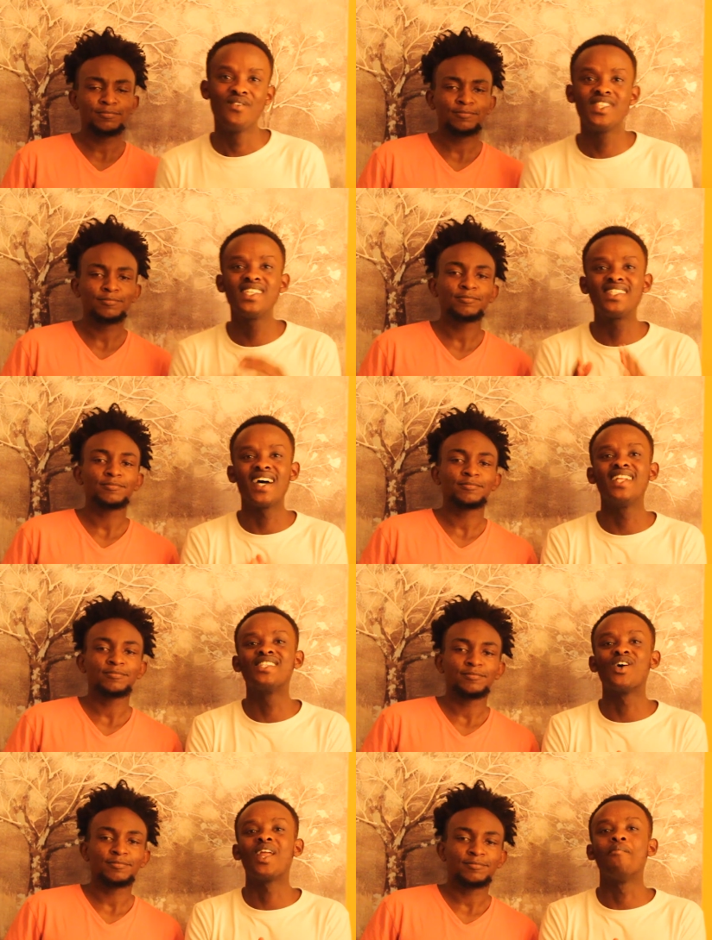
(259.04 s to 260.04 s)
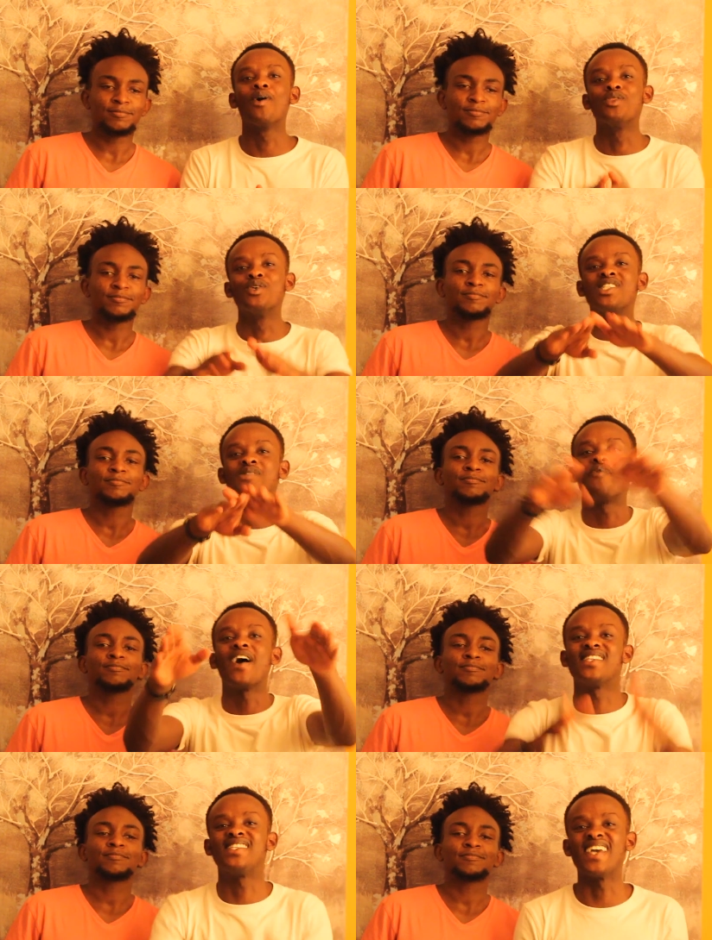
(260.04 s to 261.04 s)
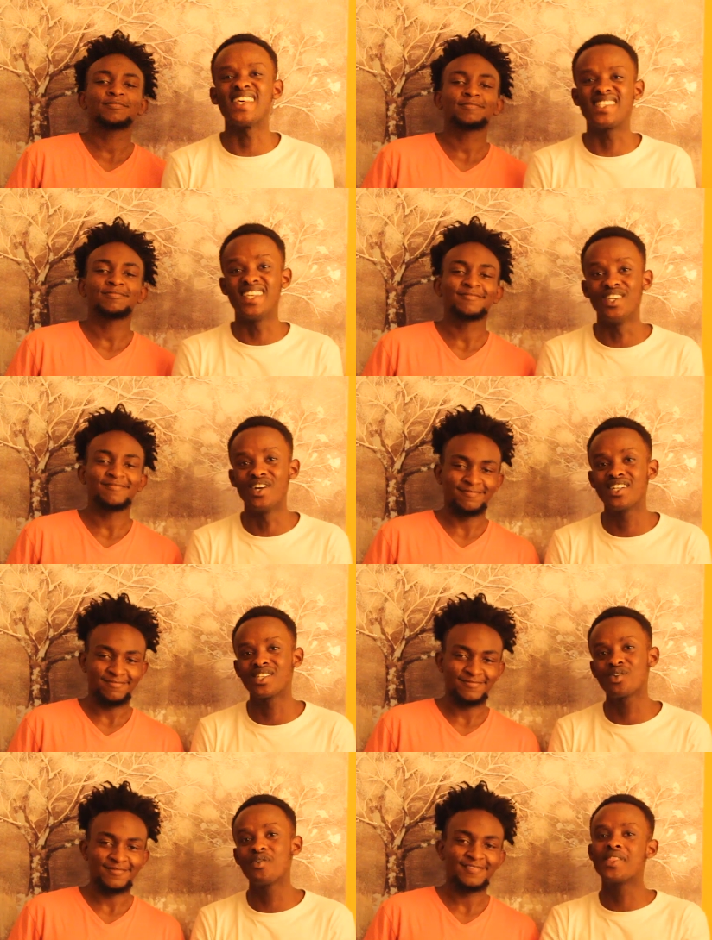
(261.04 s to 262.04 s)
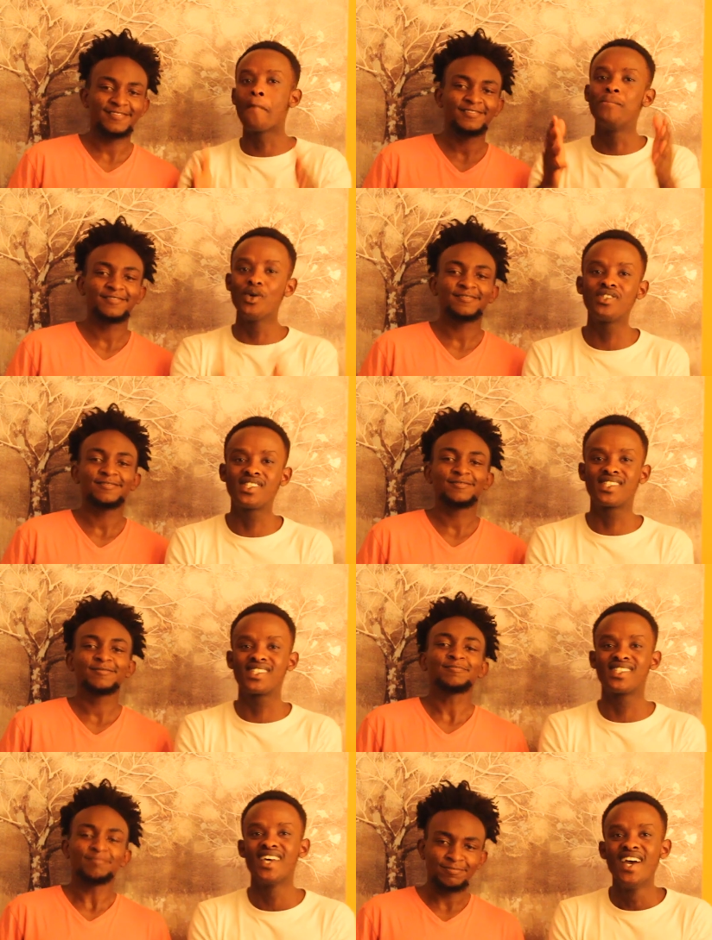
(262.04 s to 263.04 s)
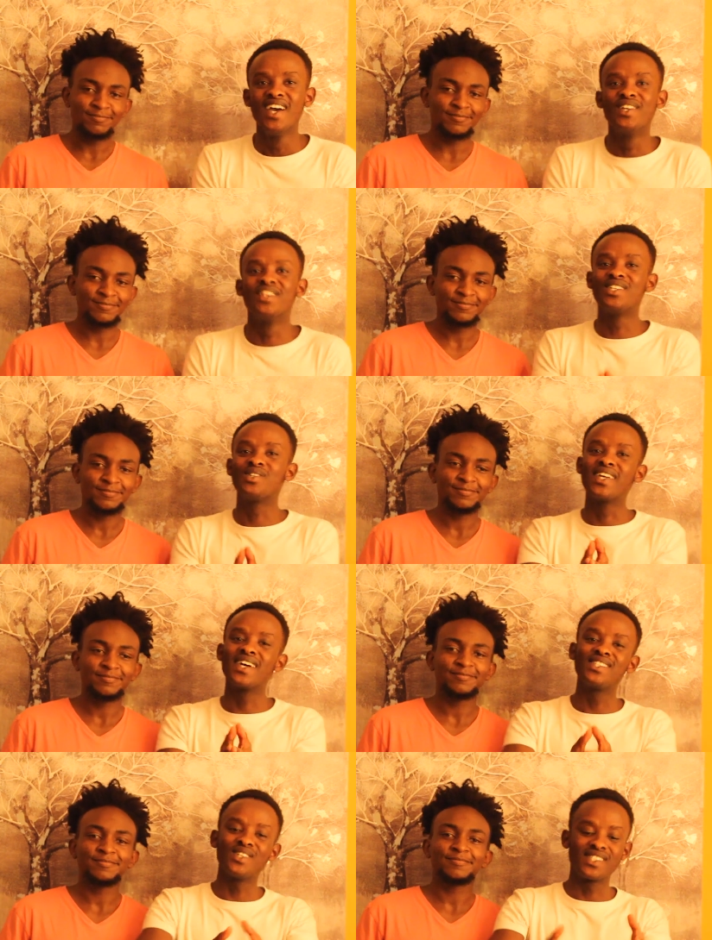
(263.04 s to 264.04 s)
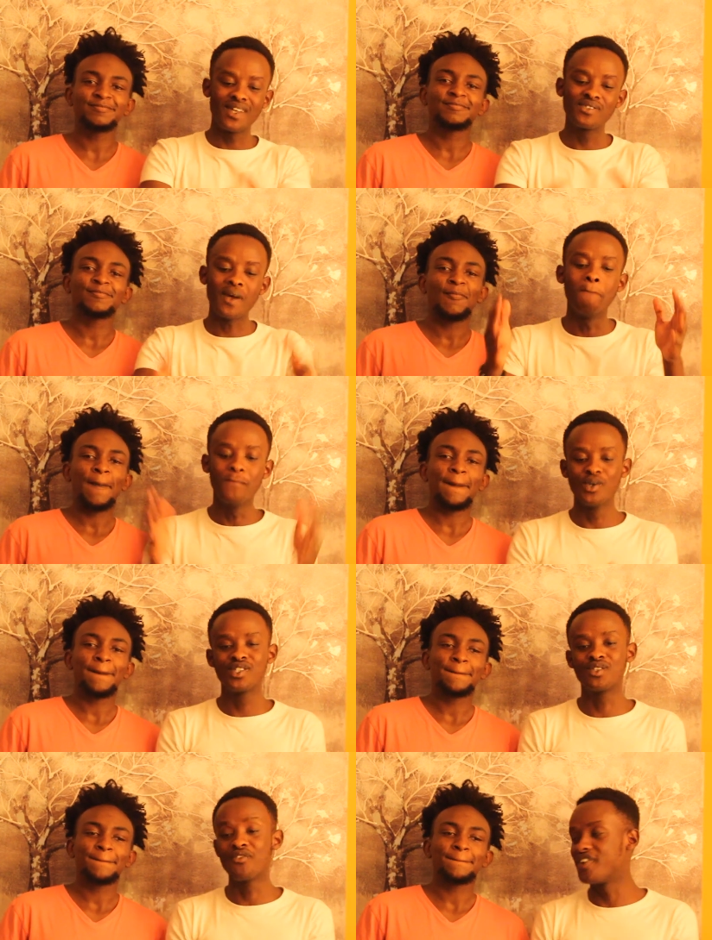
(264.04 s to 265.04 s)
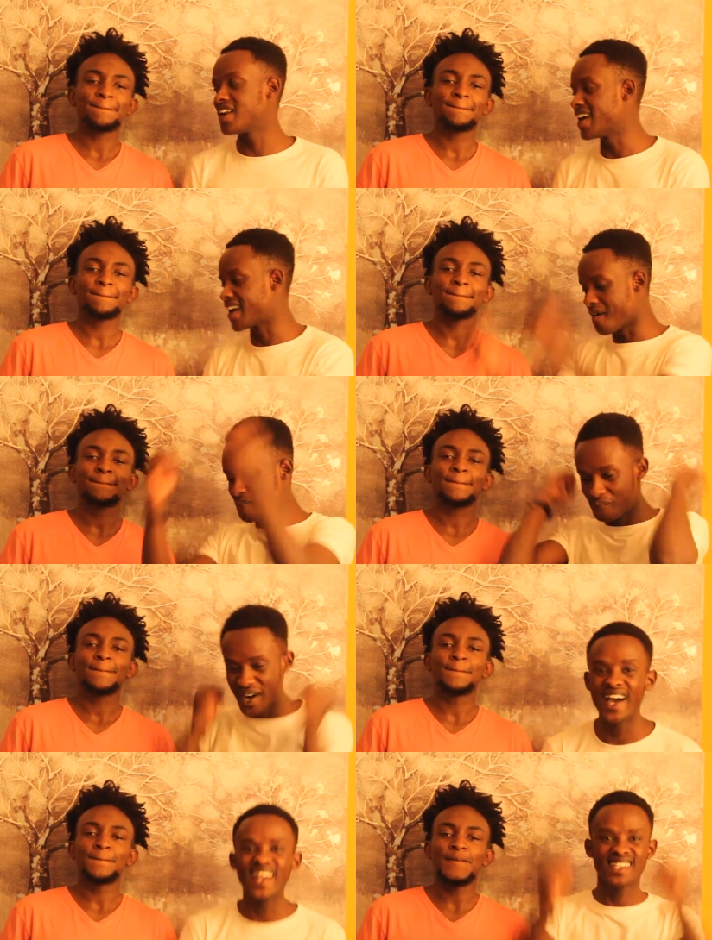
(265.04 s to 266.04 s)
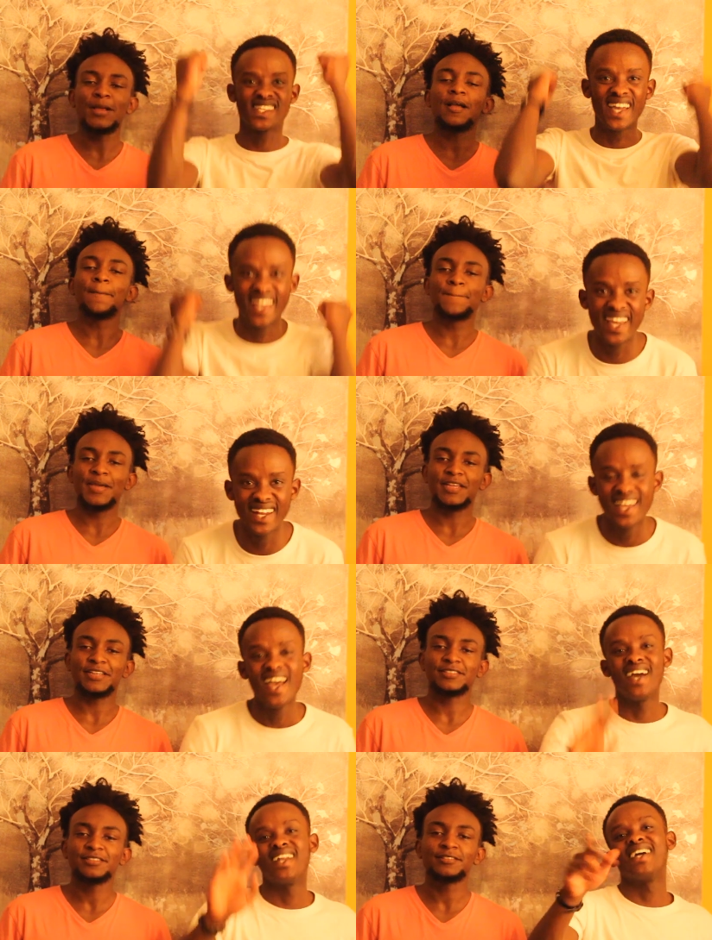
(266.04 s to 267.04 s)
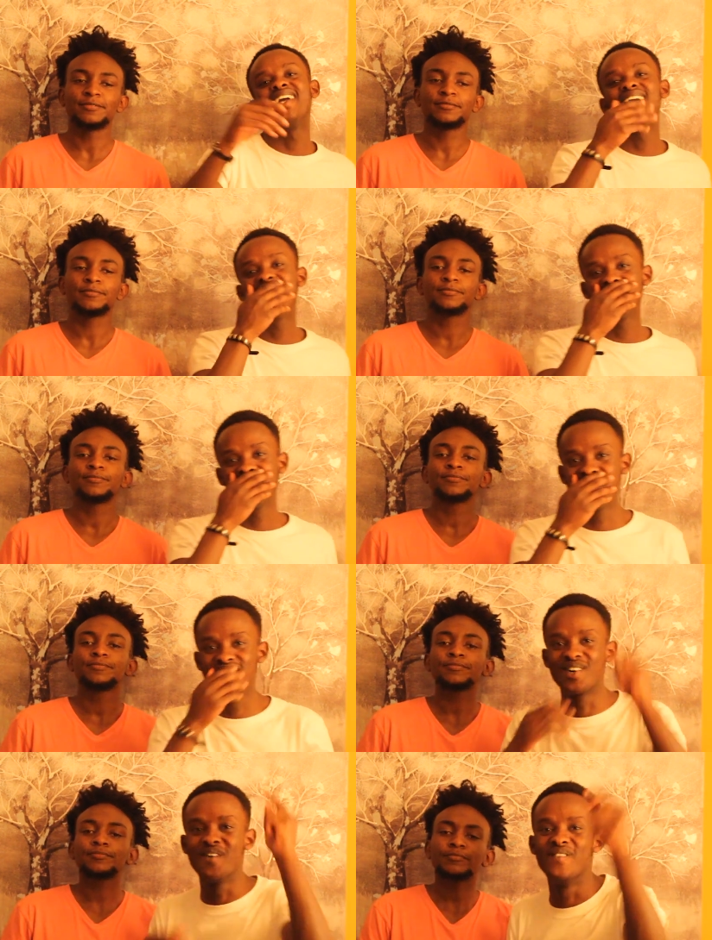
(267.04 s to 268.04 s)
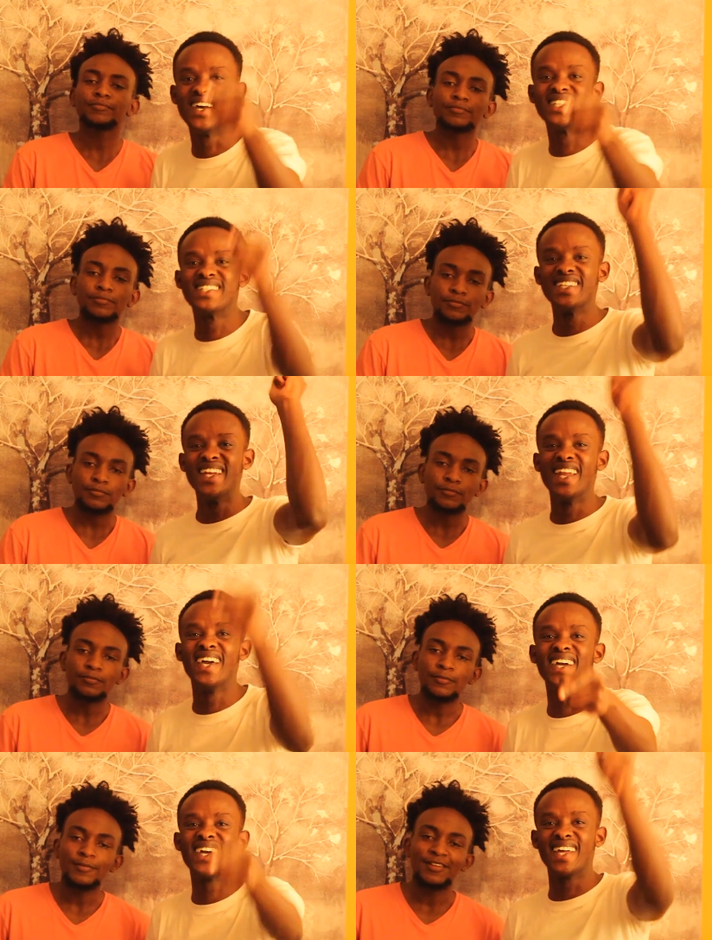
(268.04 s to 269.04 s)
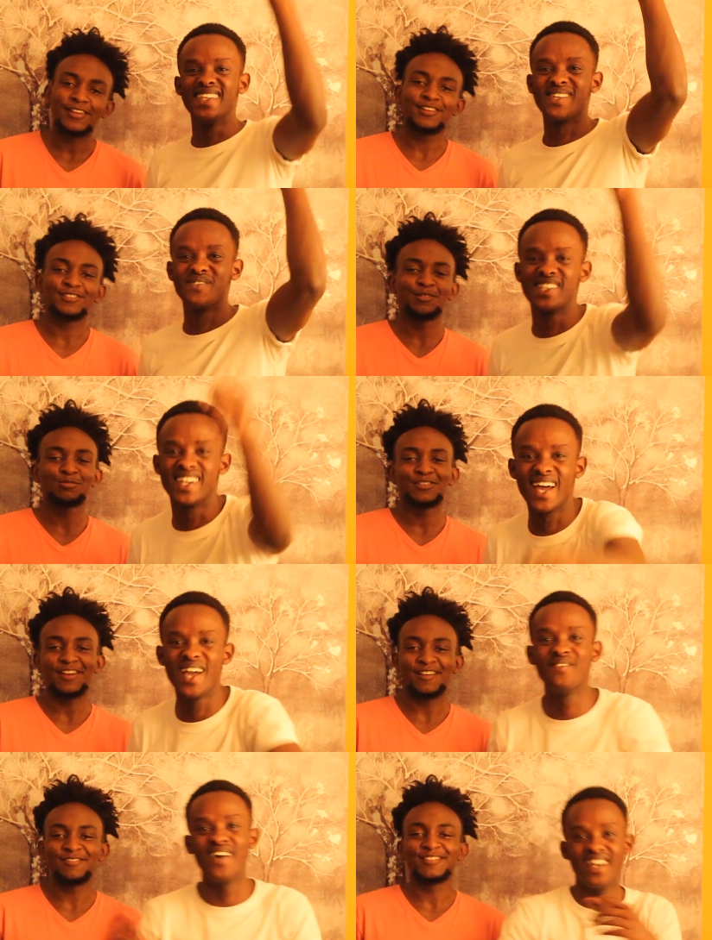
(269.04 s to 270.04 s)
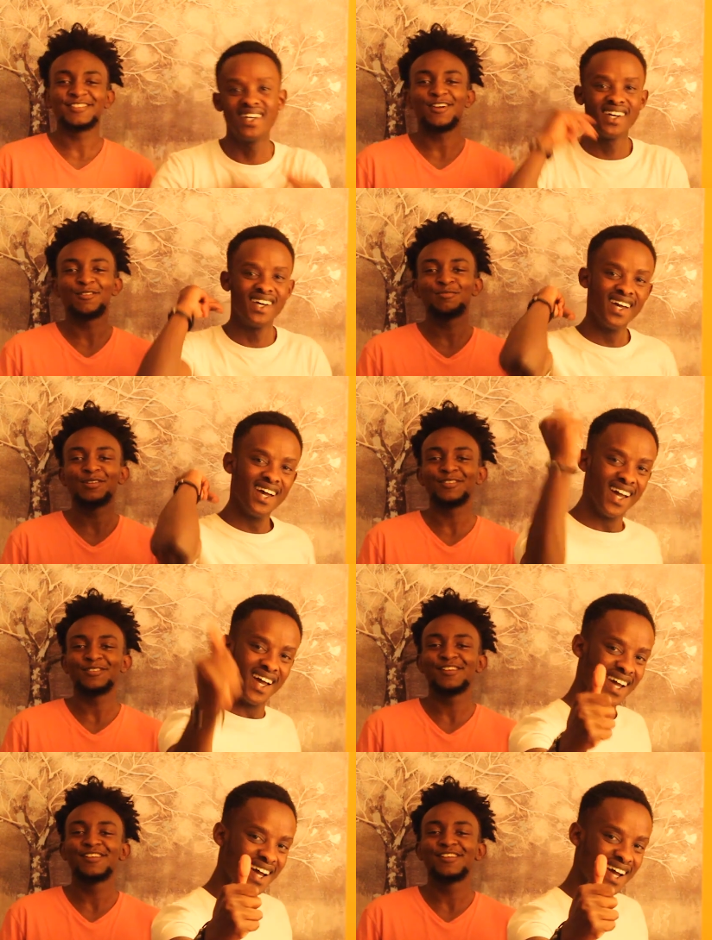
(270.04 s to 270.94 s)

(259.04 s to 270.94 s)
Speaker 1: this channel is all about those spicy ass señoritas. So with the boots, mm. you need to get yourself some boots to feel like a badass again. Yes. And again, you need to comment, like, and, subscribe, subscribe
Speaker 2: and